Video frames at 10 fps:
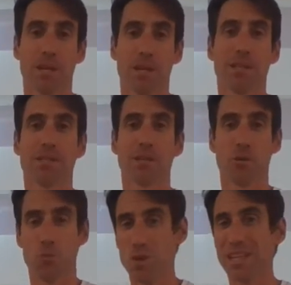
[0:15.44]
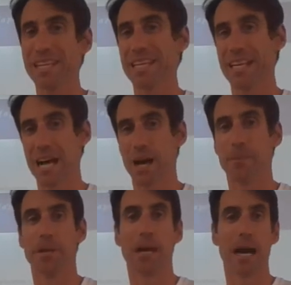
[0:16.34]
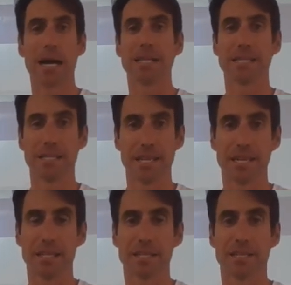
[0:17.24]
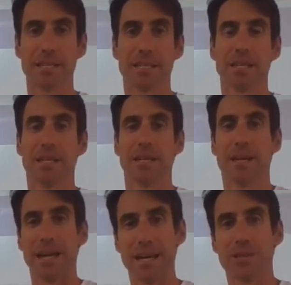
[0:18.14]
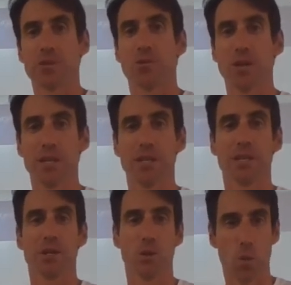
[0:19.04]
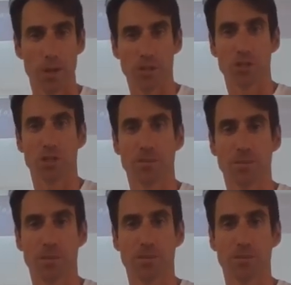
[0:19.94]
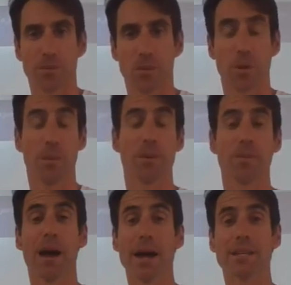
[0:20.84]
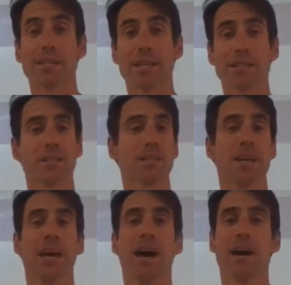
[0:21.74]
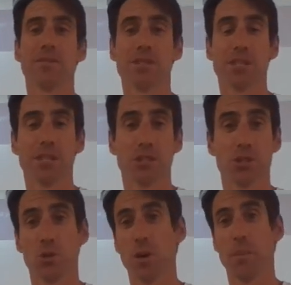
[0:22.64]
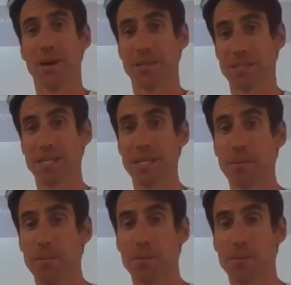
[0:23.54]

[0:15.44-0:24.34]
this is a really common high stakes 8th grade question. What I mean by high stakes is I've seen it show up on CSAP,